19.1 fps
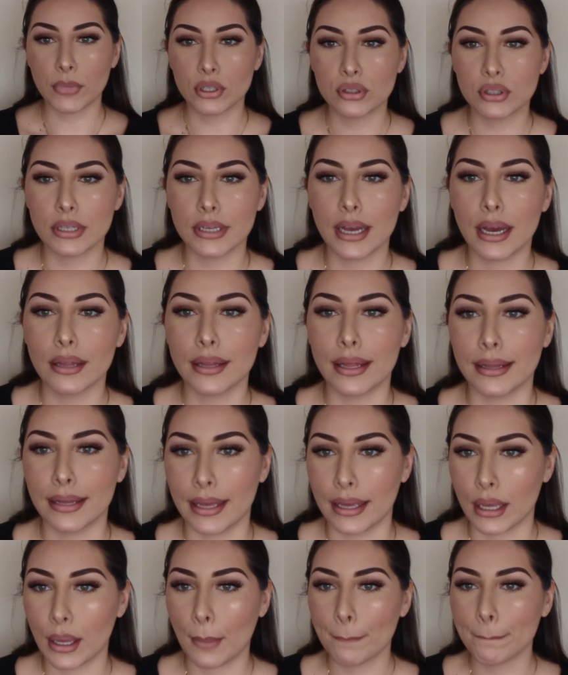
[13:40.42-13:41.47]
See how that
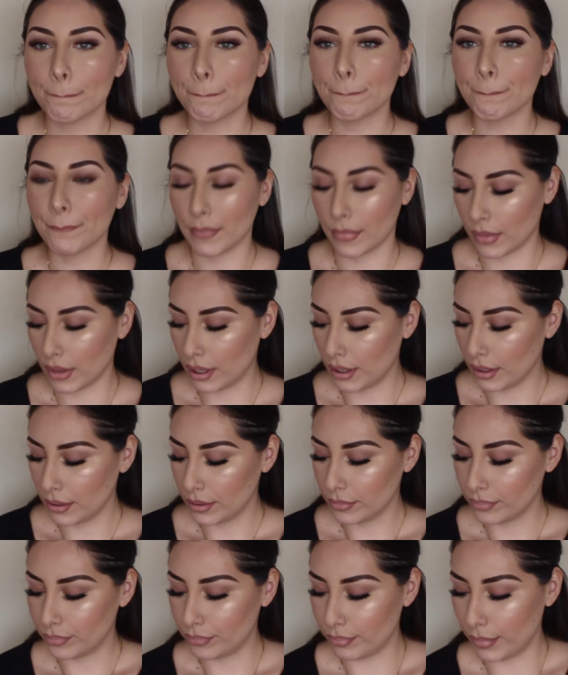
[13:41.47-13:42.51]
like
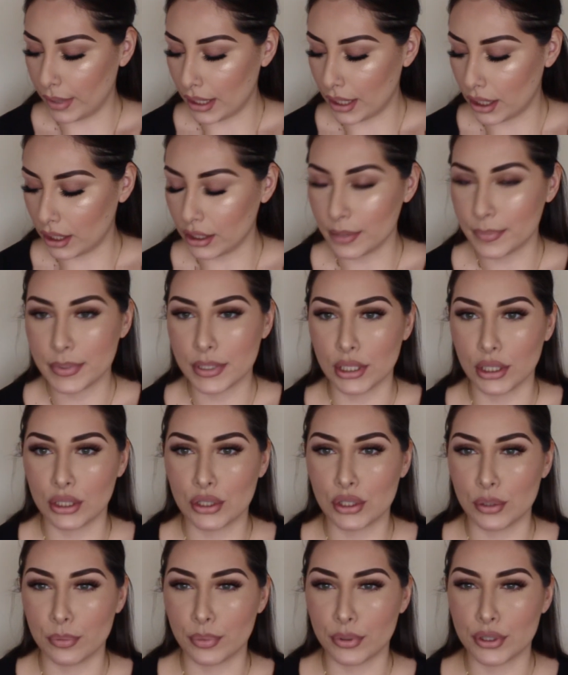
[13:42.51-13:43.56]
made our lips look
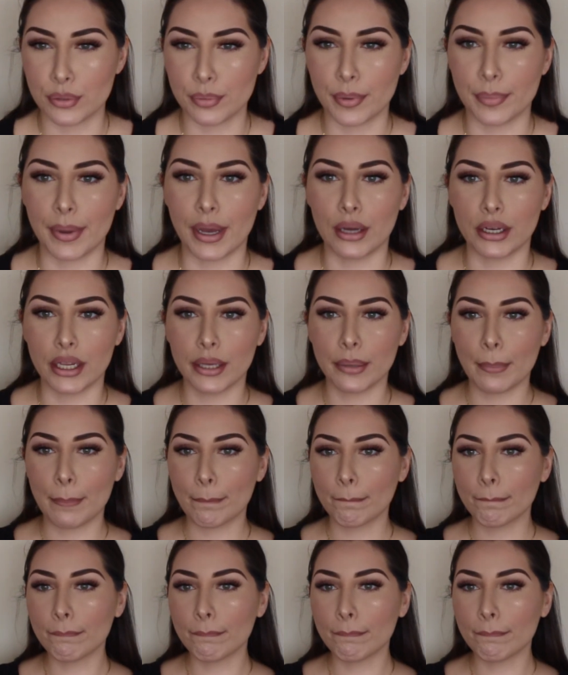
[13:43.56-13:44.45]
super pouty?